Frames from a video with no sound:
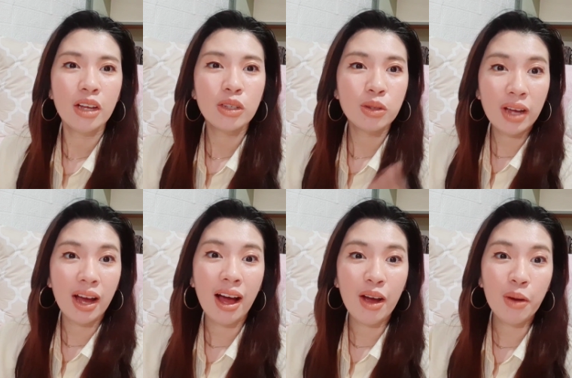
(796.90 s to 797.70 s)
So
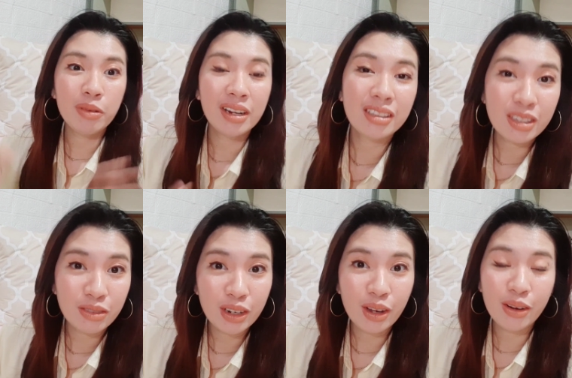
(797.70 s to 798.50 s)
yeah, I hope you like this
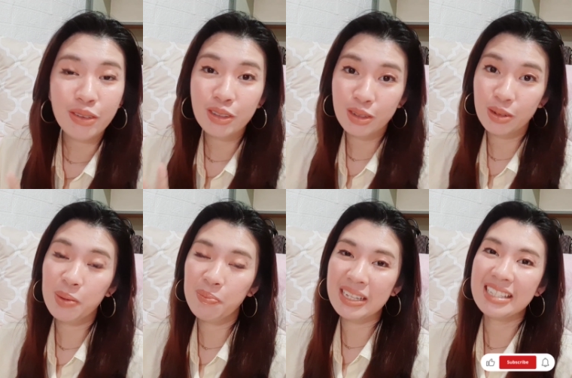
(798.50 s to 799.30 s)
video. If you
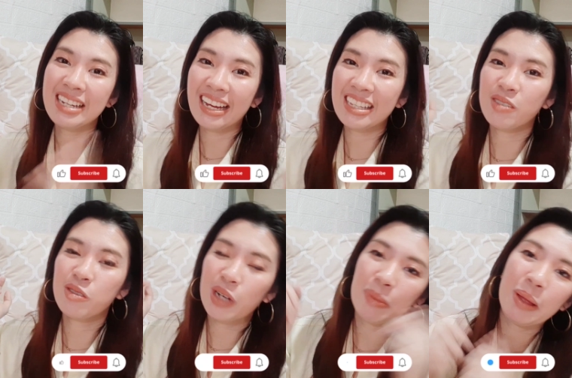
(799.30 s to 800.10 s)
do, please like and
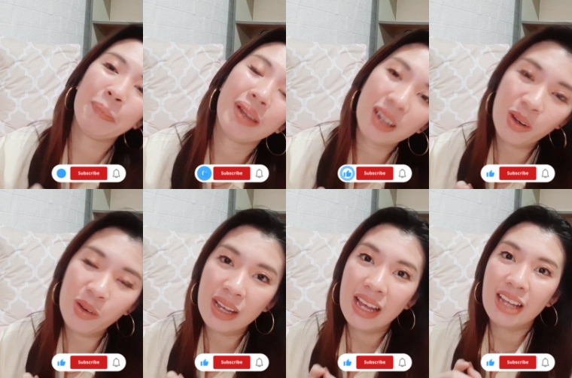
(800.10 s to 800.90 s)
subscribe down
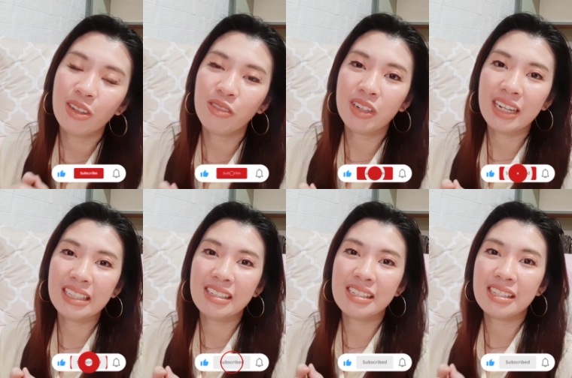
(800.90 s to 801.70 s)
below. Don't
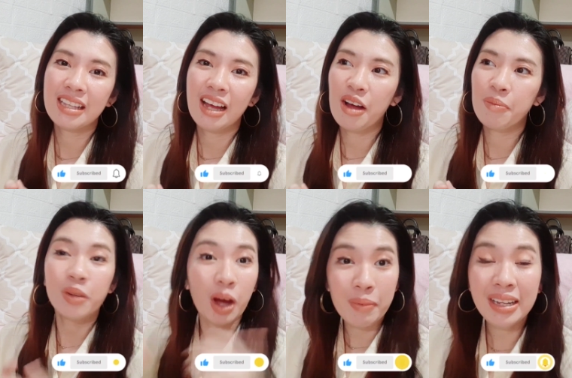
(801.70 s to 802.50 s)
forget to um,
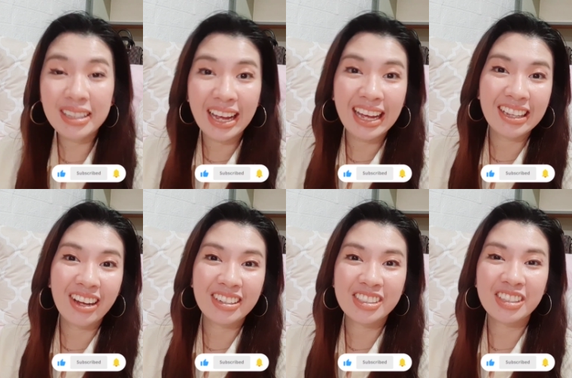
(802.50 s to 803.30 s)
comment and
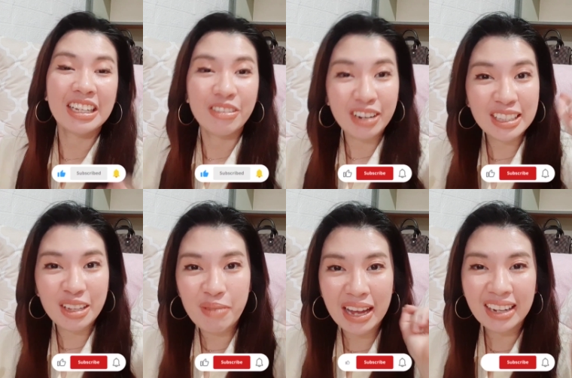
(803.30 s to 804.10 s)
actually ring
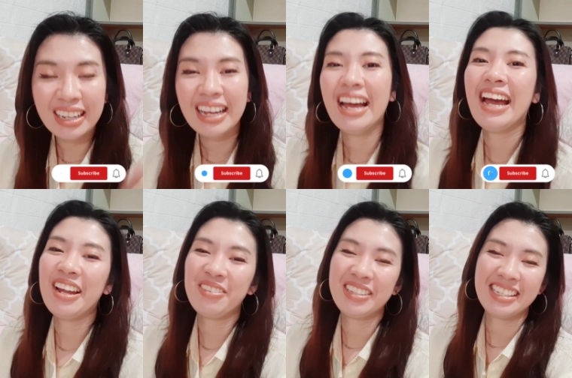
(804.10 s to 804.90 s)
the bell. And
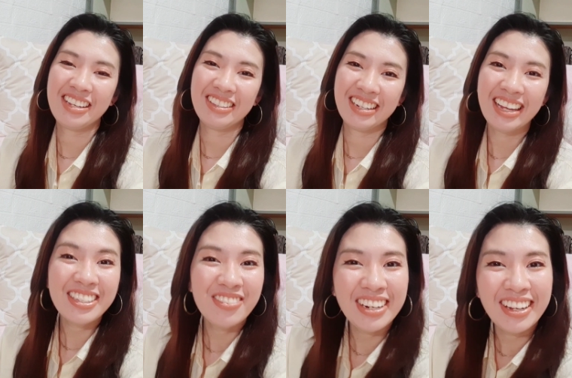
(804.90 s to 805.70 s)
hope to see you in the
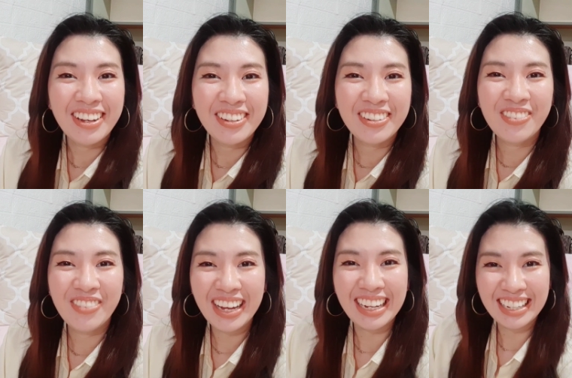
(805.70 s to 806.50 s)
next video.
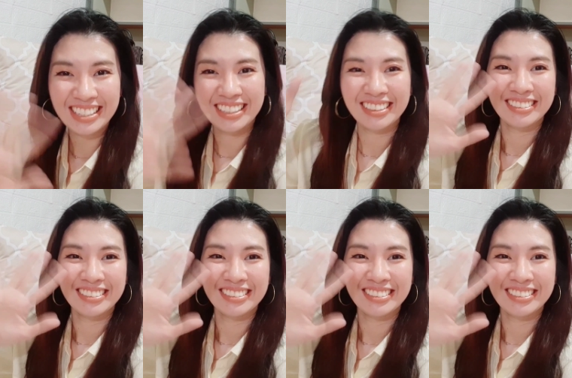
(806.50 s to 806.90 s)
Bye guys!